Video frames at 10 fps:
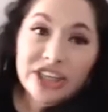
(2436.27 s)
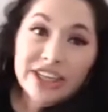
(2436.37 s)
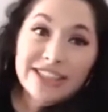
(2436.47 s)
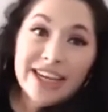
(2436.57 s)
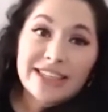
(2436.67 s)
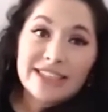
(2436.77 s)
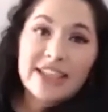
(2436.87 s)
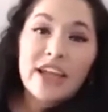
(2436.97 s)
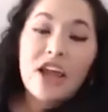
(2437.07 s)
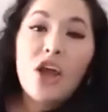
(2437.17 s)
going to test
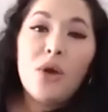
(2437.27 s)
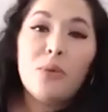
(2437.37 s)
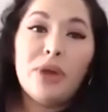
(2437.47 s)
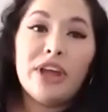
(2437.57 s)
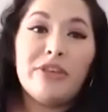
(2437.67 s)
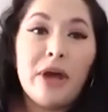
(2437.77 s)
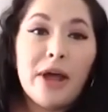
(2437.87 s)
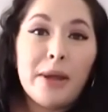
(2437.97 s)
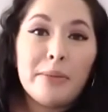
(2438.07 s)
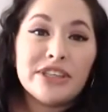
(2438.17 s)
it with
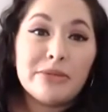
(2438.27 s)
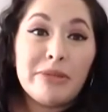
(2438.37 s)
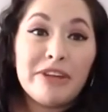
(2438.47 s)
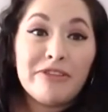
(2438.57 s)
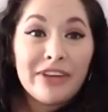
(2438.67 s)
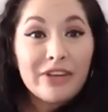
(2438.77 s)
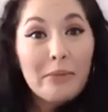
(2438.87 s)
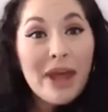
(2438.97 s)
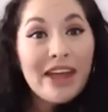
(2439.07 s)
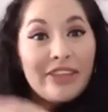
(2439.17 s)
um, some of my favorite
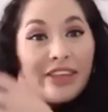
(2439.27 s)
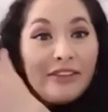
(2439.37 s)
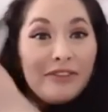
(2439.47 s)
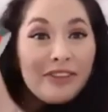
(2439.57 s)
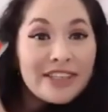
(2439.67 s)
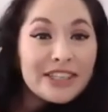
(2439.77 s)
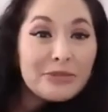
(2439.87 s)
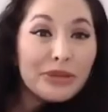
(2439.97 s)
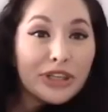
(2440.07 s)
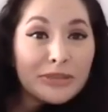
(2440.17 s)
math and physics books,